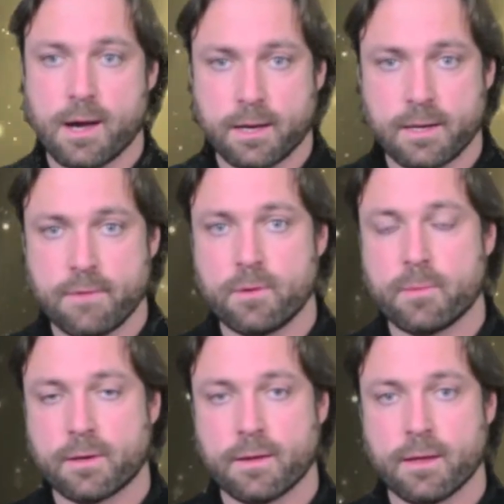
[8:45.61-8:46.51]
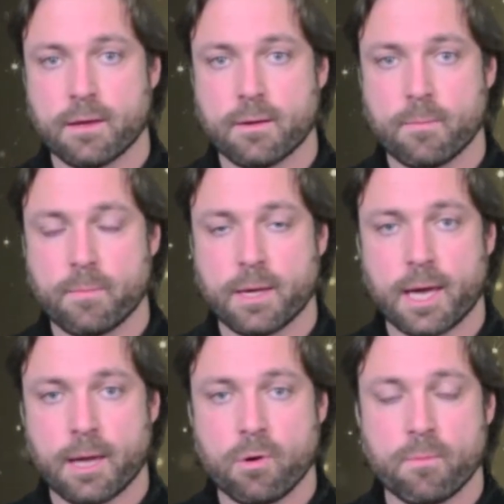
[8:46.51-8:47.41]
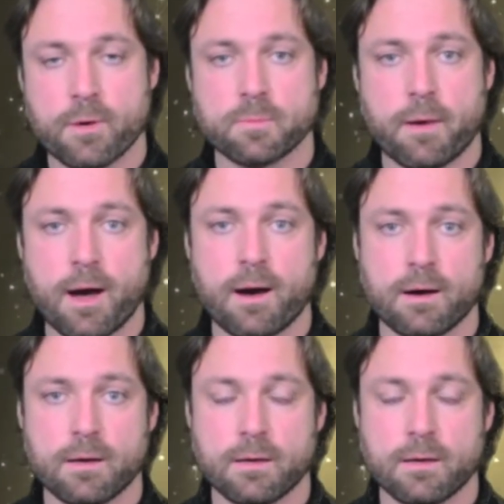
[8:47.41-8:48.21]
and everybody became almost part